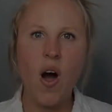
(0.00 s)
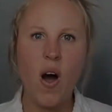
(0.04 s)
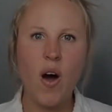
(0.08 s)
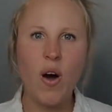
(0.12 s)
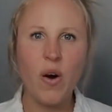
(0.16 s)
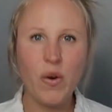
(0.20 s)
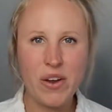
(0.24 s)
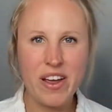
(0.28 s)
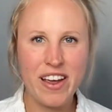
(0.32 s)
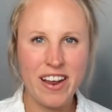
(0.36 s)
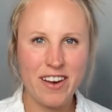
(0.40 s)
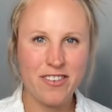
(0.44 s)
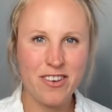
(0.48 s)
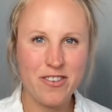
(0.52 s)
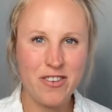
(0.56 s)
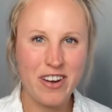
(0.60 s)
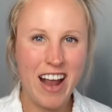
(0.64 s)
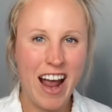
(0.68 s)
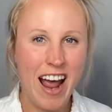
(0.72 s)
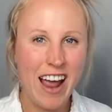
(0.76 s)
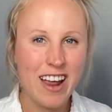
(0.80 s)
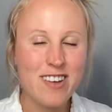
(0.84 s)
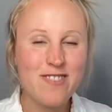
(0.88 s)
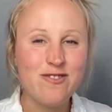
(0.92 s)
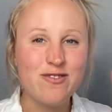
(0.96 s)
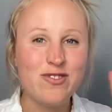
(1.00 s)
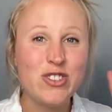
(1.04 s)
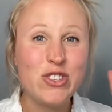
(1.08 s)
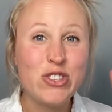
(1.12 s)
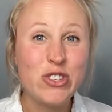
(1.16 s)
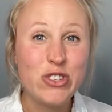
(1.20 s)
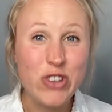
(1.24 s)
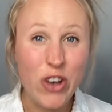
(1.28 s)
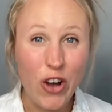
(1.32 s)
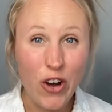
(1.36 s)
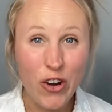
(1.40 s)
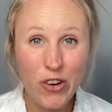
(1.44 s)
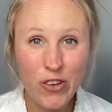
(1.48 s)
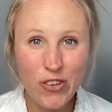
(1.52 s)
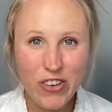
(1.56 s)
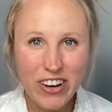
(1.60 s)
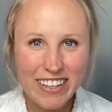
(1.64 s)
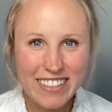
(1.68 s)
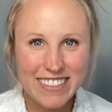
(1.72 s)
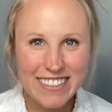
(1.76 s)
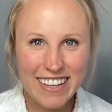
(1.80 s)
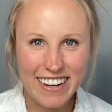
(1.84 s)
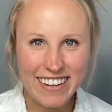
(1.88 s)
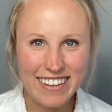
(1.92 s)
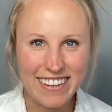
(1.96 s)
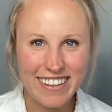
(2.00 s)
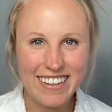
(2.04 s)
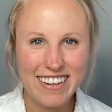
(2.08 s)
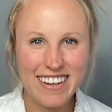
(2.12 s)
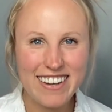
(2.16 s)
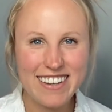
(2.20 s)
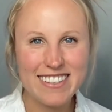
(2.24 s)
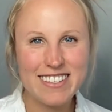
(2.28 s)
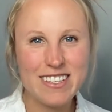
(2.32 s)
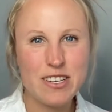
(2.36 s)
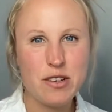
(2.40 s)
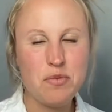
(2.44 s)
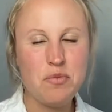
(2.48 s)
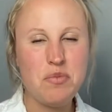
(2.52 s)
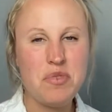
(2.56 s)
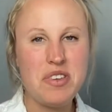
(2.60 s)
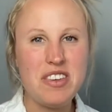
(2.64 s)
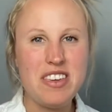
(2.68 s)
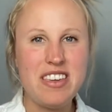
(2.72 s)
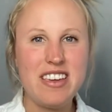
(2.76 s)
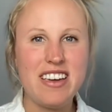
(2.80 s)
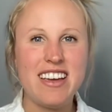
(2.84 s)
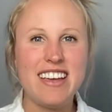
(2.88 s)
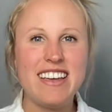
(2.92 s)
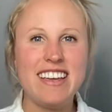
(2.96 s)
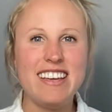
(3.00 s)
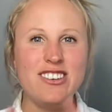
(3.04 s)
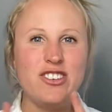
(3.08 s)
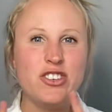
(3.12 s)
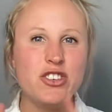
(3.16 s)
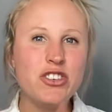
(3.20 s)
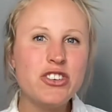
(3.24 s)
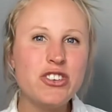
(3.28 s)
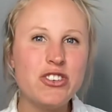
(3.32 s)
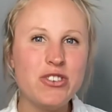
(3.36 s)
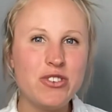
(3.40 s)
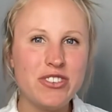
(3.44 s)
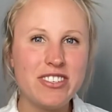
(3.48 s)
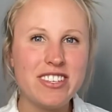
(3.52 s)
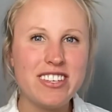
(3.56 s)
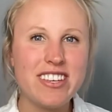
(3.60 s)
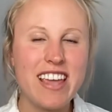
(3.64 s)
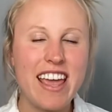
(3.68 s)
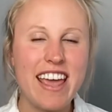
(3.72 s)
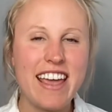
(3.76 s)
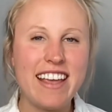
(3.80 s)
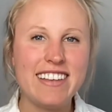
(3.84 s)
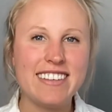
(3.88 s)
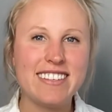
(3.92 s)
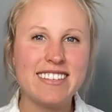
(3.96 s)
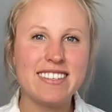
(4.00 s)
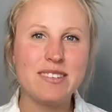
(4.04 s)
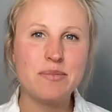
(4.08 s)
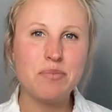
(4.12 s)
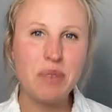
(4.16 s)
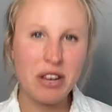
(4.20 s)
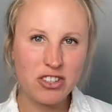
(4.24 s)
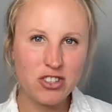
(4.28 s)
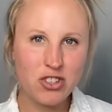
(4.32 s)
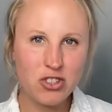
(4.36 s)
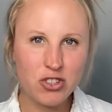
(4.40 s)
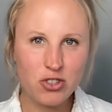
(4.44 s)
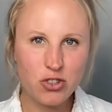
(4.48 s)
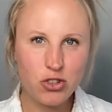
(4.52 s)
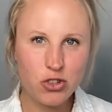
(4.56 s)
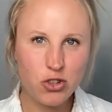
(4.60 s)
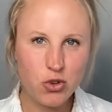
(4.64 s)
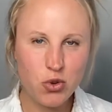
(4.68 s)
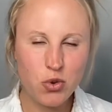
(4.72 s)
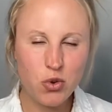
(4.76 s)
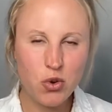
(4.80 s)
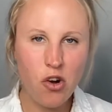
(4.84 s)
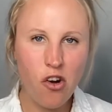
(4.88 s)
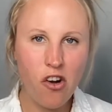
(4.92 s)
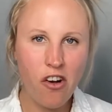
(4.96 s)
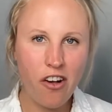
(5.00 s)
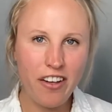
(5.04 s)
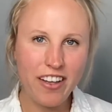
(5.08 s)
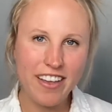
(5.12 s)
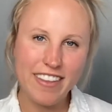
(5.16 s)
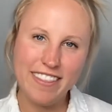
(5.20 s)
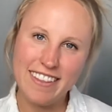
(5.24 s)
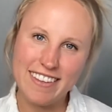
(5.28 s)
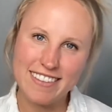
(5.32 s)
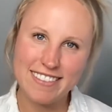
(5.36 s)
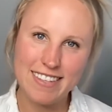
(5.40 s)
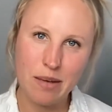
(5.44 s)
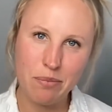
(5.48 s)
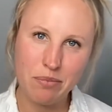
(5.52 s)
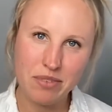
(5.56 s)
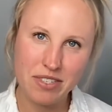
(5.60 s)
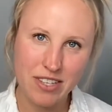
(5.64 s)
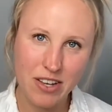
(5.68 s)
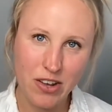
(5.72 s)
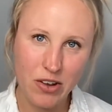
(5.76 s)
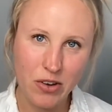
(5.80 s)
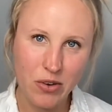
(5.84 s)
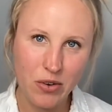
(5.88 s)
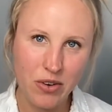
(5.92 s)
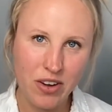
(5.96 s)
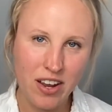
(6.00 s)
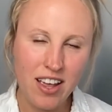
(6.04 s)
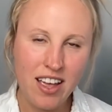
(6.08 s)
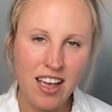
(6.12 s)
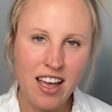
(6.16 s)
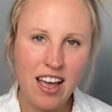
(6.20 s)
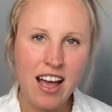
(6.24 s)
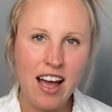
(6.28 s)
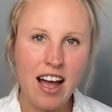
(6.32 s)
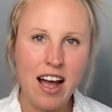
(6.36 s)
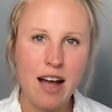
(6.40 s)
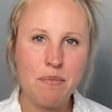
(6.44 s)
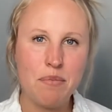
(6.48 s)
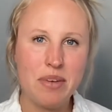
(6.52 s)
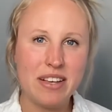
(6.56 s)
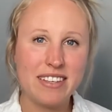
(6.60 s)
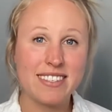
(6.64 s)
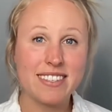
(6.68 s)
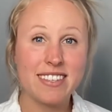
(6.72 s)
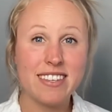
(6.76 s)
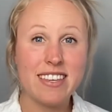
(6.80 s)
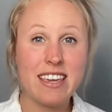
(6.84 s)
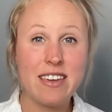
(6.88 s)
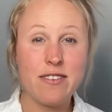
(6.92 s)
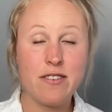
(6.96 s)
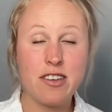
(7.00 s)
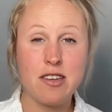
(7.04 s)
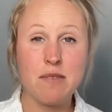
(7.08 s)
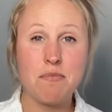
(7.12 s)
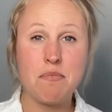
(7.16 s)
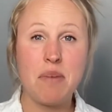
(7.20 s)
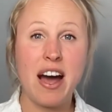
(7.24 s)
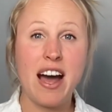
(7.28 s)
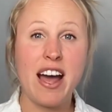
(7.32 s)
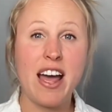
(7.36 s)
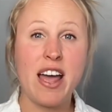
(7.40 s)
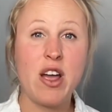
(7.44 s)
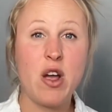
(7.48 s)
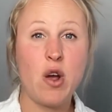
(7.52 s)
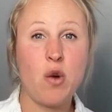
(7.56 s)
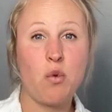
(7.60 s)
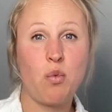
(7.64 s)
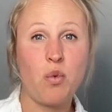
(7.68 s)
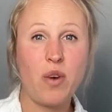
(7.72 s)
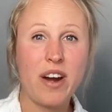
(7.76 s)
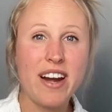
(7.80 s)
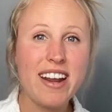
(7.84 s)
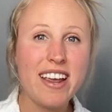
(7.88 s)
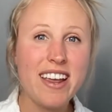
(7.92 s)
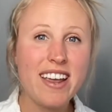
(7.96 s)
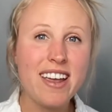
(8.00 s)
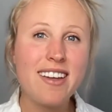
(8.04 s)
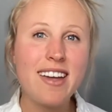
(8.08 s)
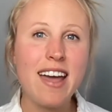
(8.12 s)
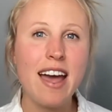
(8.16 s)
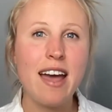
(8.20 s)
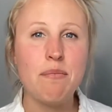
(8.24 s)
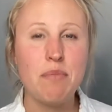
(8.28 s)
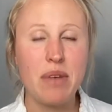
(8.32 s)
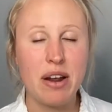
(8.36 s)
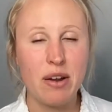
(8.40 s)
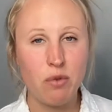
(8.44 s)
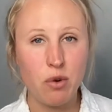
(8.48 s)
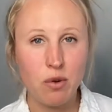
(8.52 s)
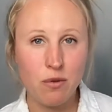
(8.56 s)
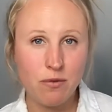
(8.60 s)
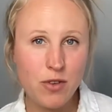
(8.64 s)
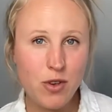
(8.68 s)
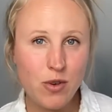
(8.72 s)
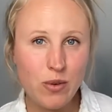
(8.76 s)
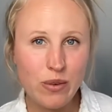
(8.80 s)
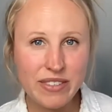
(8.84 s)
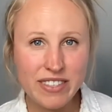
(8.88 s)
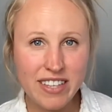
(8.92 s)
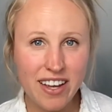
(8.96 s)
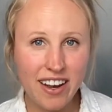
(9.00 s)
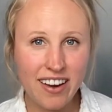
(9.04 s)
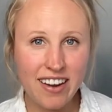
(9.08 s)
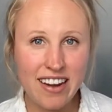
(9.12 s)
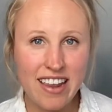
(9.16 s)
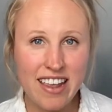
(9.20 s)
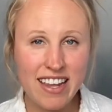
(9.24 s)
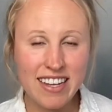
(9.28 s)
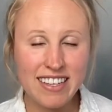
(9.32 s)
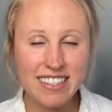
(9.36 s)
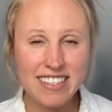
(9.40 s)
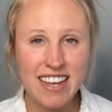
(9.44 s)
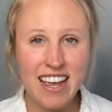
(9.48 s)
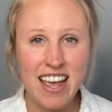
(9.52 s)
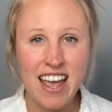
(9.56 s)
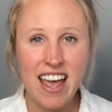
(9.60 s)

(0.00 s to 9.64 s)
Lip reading: Okay, everyone, I am so excited to be introducing a special tool in this episode. I'm basically giving my rating and my reviews on it,